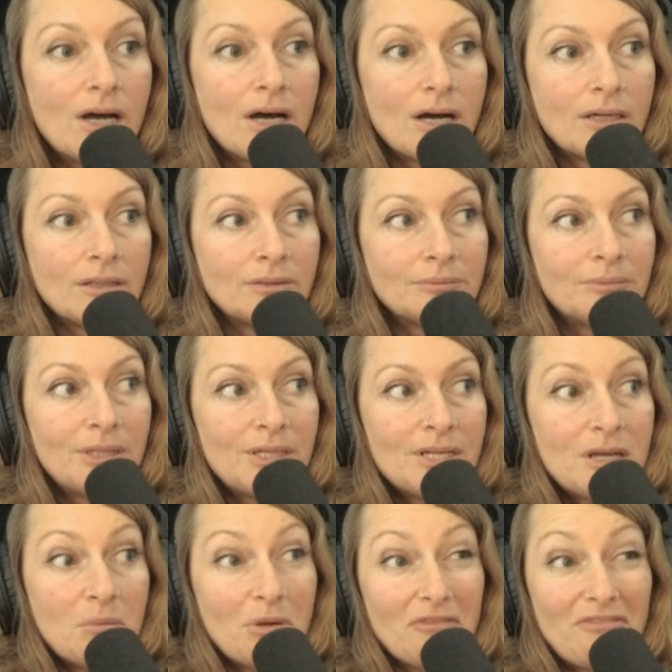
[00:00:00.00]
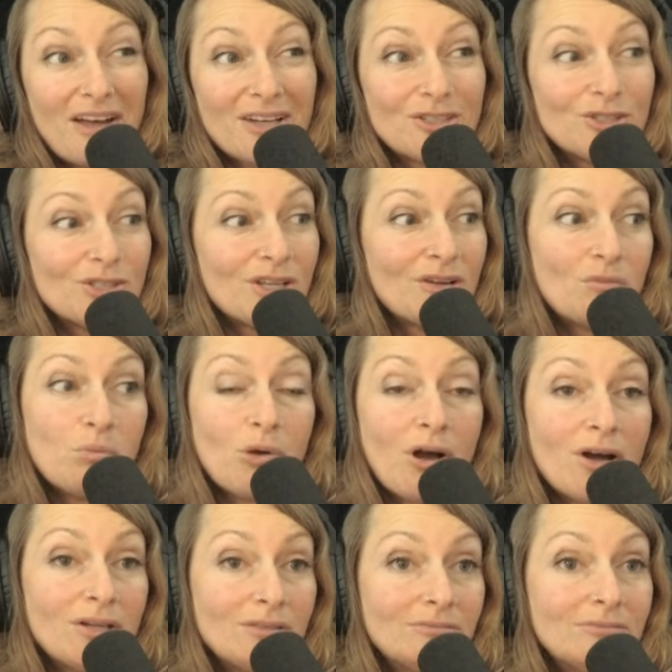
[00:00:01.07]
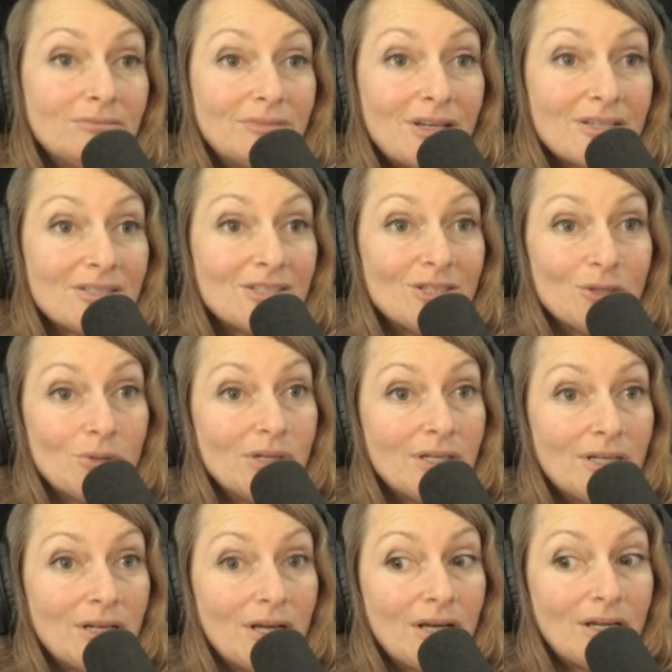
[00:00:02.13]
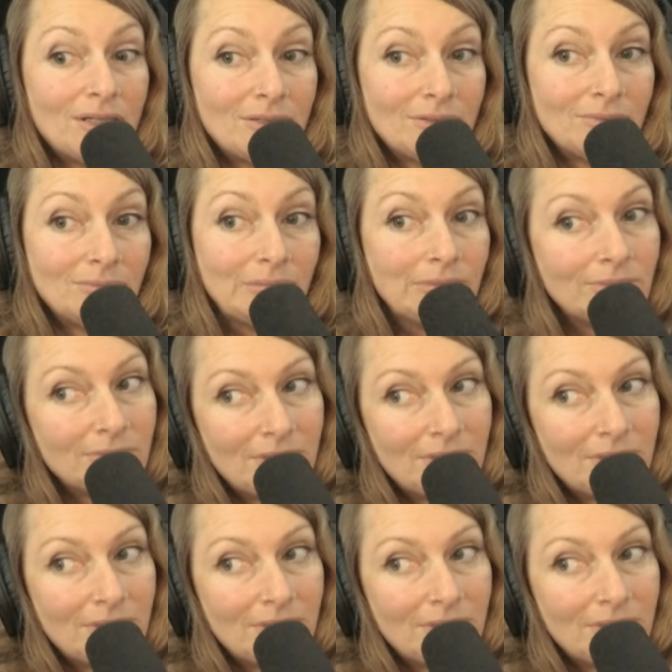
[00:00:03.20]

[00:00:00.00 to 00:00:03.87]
Um, but factors that have brought us to it, um,